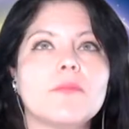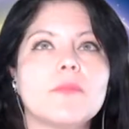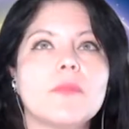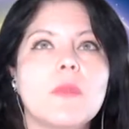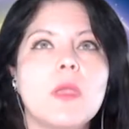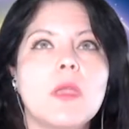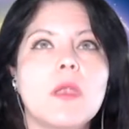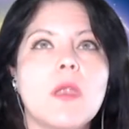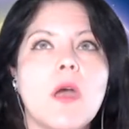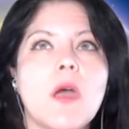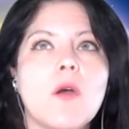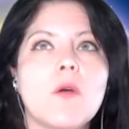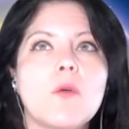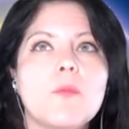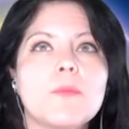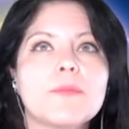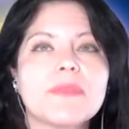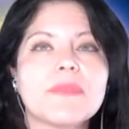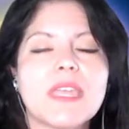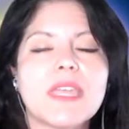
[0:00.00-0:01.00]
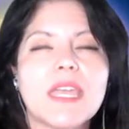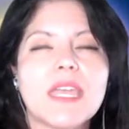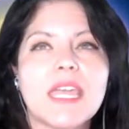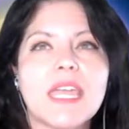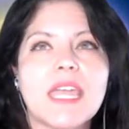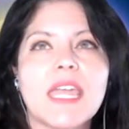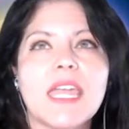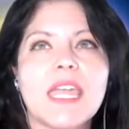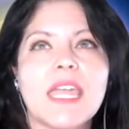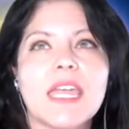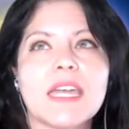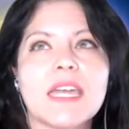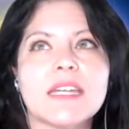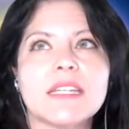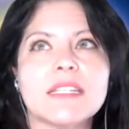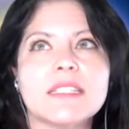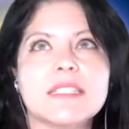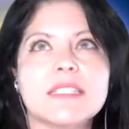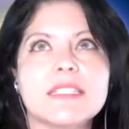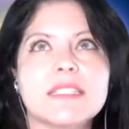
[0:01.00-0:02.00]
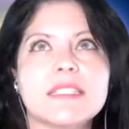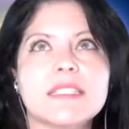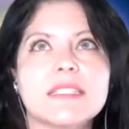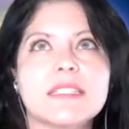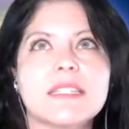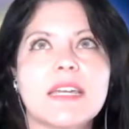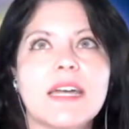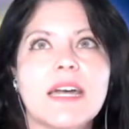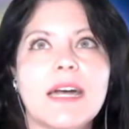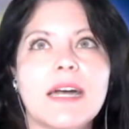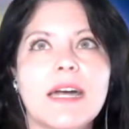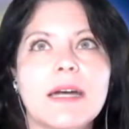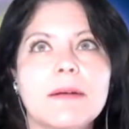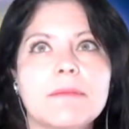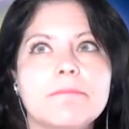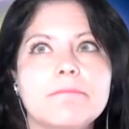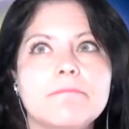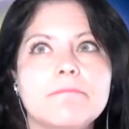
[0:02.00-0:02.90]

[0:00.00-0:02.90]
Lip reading: you know and um